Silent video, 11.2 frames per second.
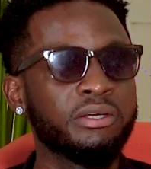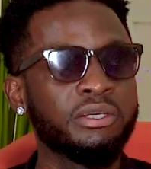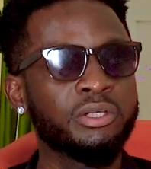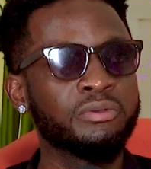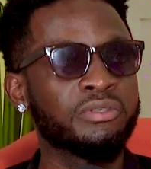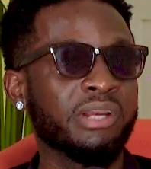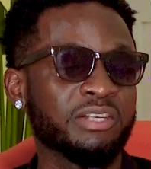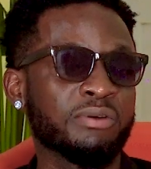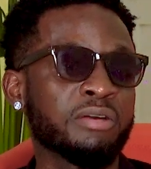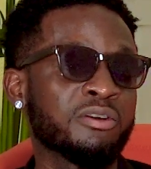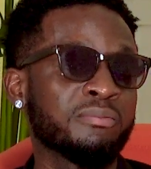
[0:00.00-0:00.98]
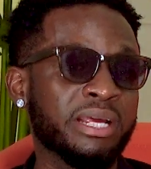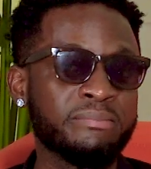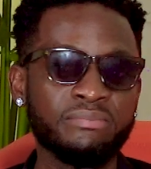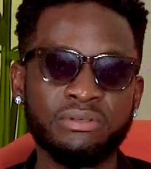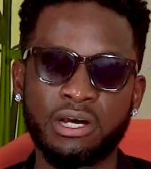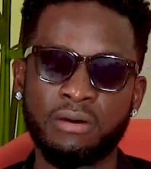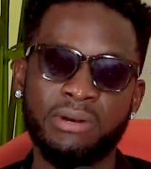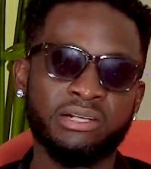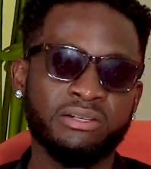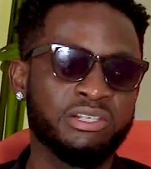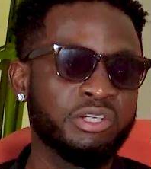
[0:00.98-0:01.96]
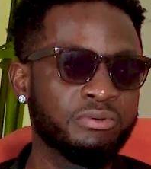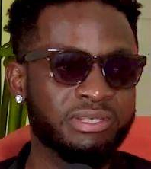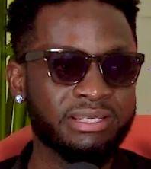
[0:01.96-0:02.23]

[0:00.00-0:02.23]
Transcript: So that's why sometimes actors use